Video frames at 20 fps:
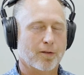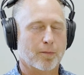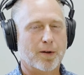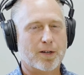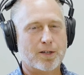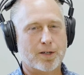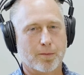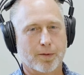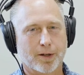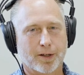
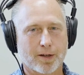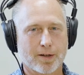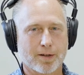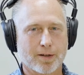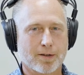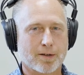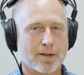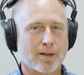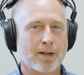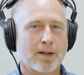especially
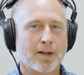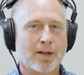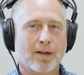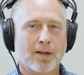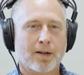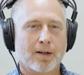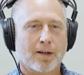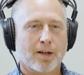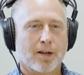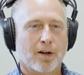because,
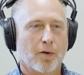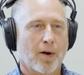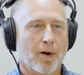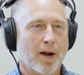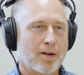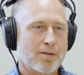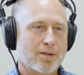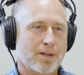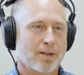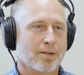
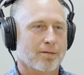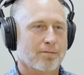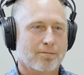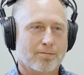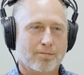housing,